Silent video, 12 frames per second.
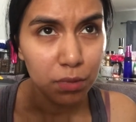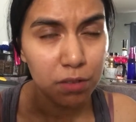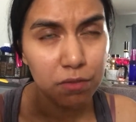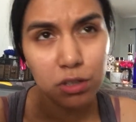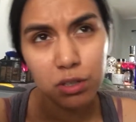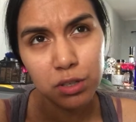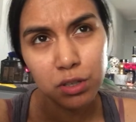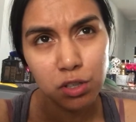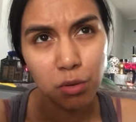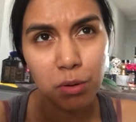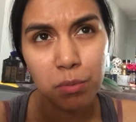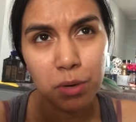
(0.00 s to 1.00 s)
for clinical
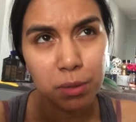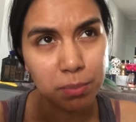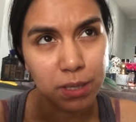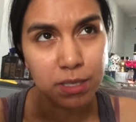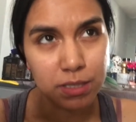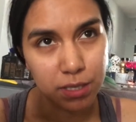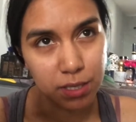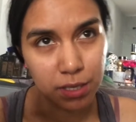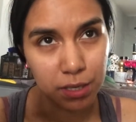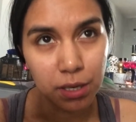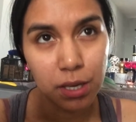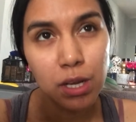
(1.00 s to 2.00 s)
we were placed in